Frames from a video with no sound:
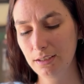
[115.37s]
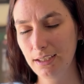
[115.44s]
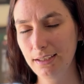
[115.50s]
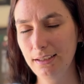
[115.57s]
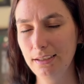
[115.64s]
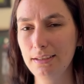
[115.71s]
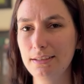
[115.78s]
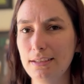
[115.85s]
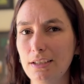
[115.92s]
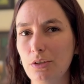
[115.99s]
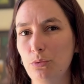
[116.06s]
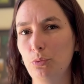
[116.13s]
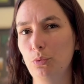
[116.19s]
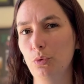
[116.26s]
I think it's
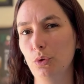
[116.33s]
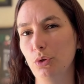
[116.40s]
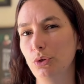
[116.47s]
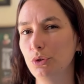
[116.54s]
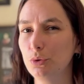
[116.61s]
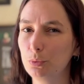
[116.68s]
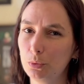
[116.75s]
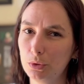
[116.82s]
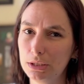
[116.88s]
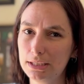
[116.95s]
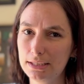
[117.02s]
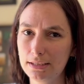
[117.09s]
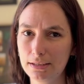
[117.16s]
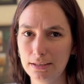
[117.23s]
like rose
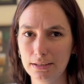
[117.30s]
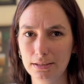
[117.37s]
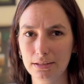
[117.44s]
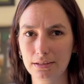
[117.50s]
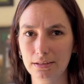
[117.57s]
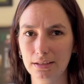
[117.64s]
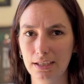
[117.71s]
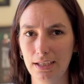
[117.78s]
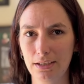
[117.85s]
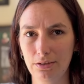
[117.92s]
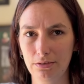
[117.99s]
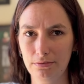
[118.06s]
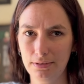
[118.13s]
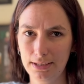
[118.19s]
water
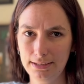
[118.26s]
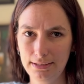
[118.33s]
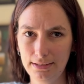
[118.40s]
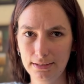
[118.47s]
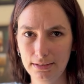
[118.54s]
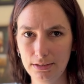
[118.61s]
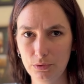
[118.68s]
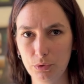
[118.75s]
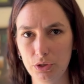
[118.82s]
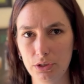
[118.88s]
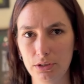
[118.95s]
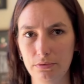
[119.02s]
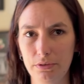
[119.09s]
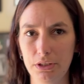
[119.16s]
kind of nuttiness,
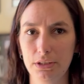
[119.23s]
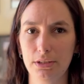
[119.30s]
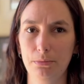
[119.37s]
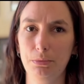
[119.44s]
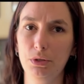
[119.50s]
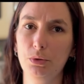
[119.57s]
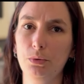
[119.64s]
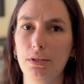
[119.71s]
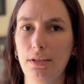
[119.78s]
which is very typical